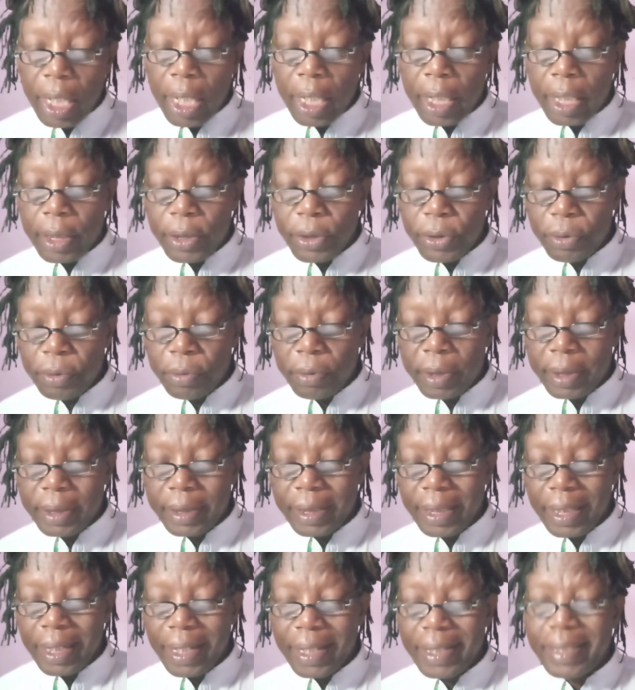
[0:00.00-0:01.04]
A joule is
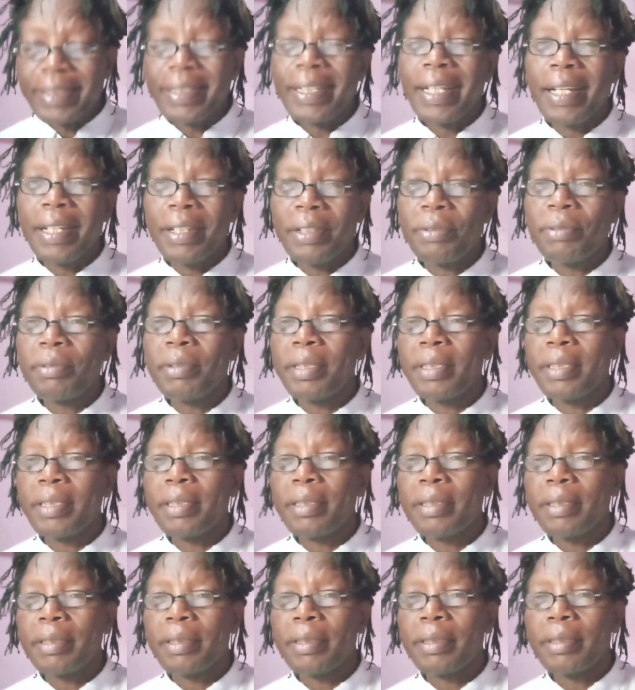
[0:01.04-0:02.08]
the SI unit,
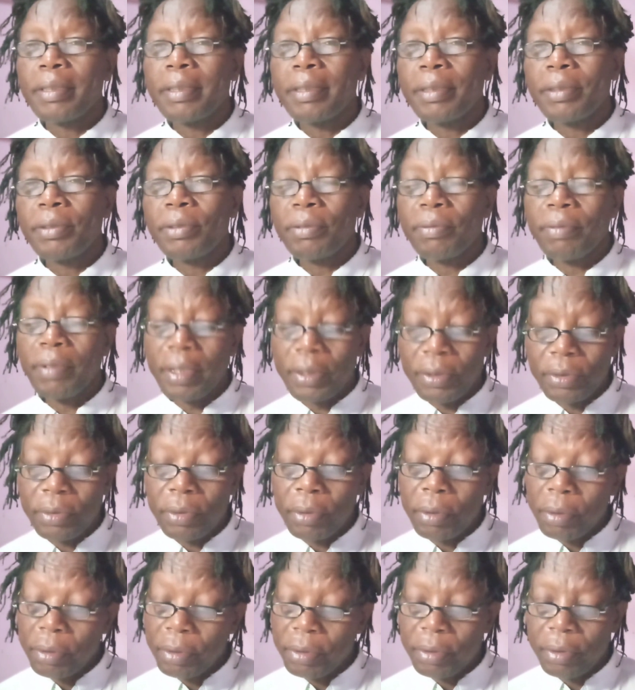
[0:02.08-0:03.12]

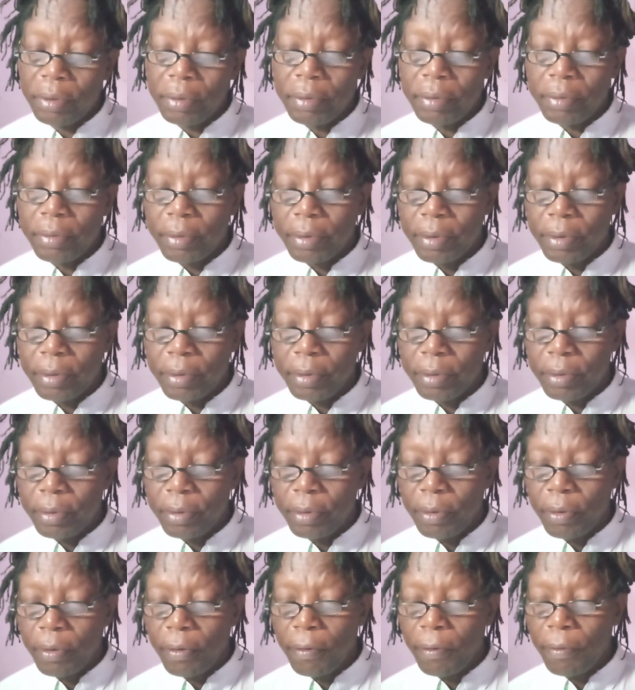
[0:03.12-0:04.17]
universal also,
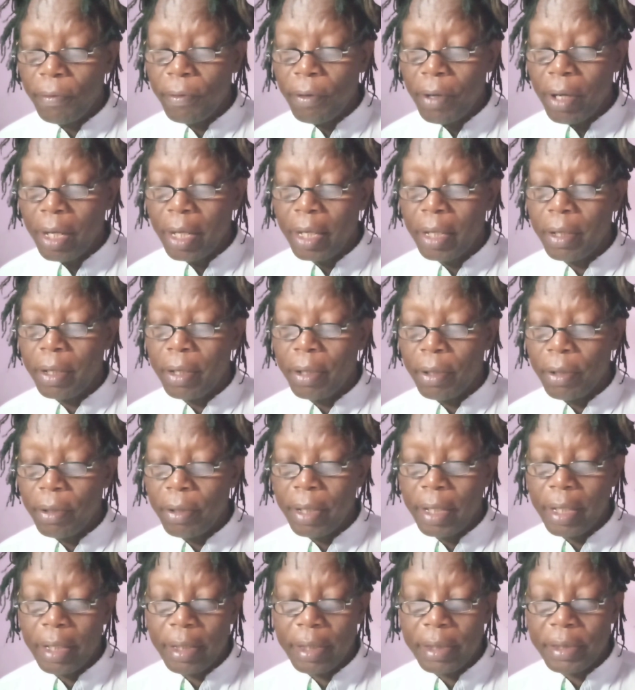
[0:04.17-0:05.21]
of work or
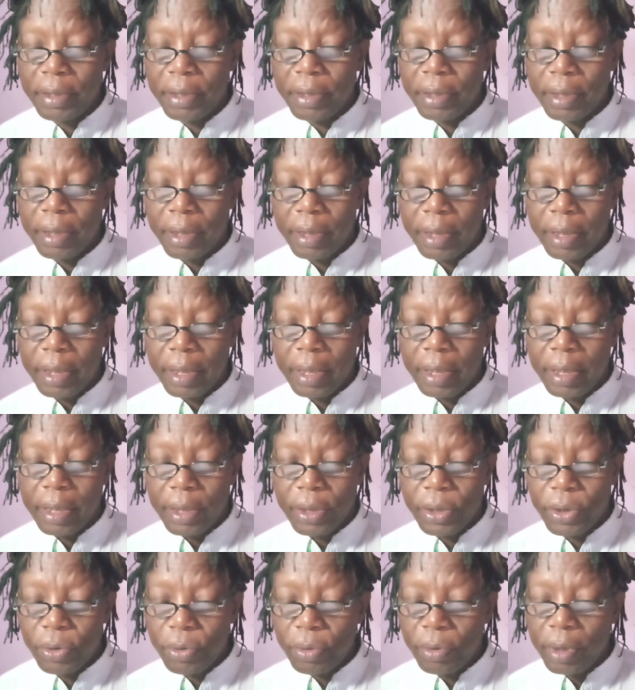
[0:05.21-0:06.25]
energy.
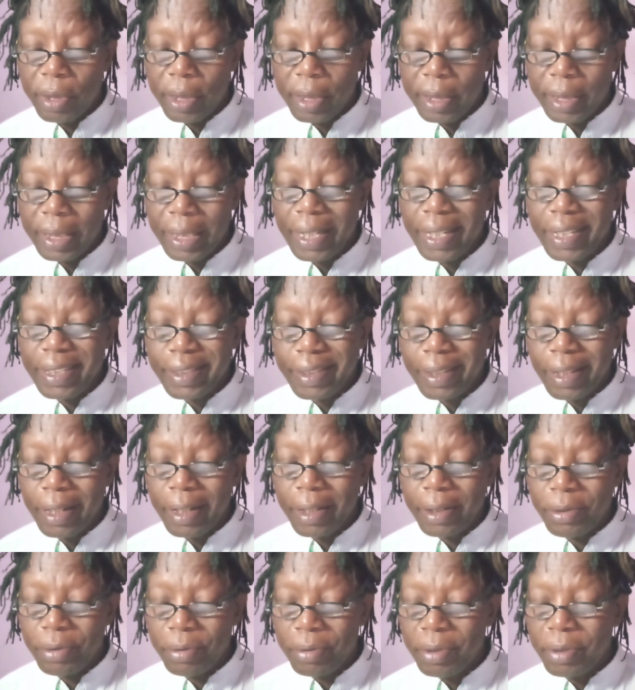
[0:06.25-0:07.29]
Joule is SI
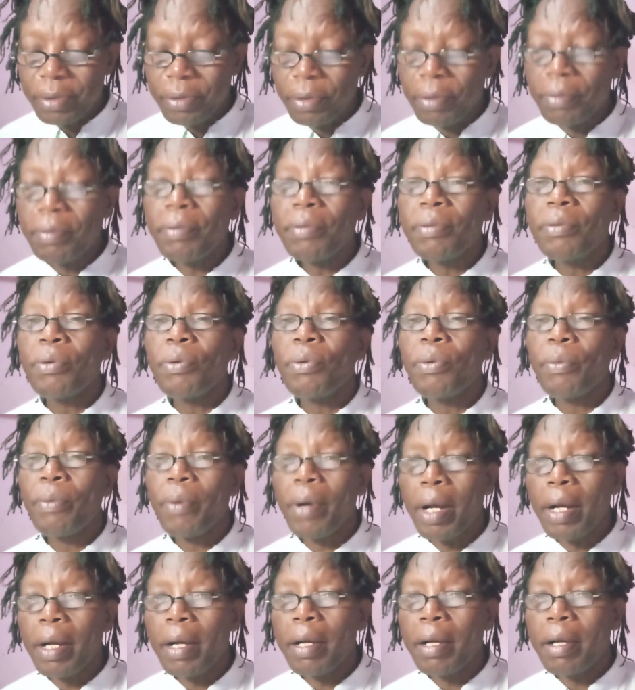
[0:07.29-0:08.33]
unit of
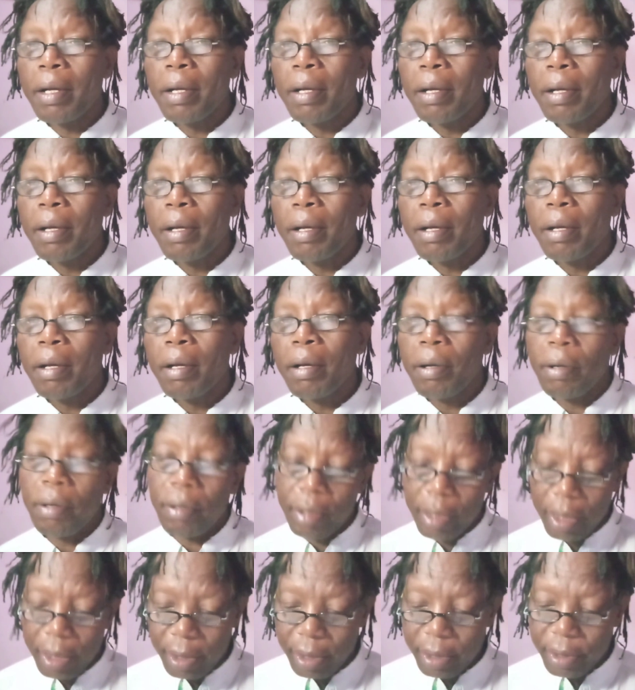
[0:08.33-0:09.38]
work or
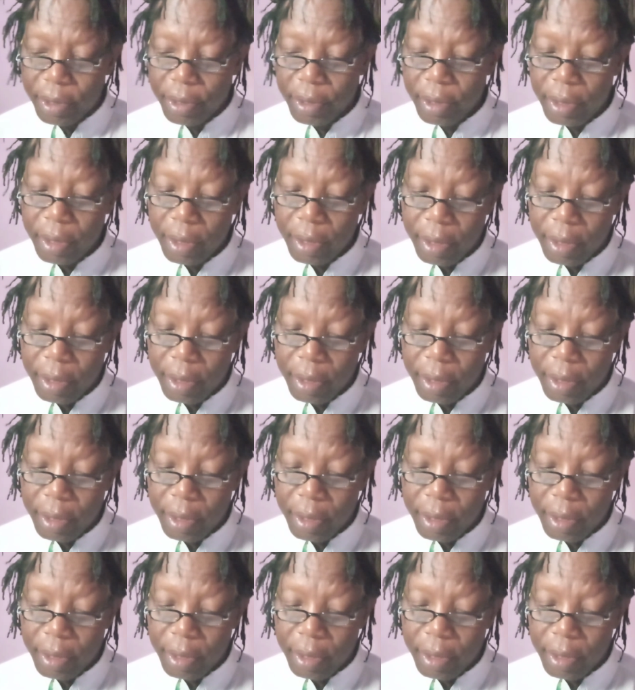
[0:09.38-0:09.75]
energy.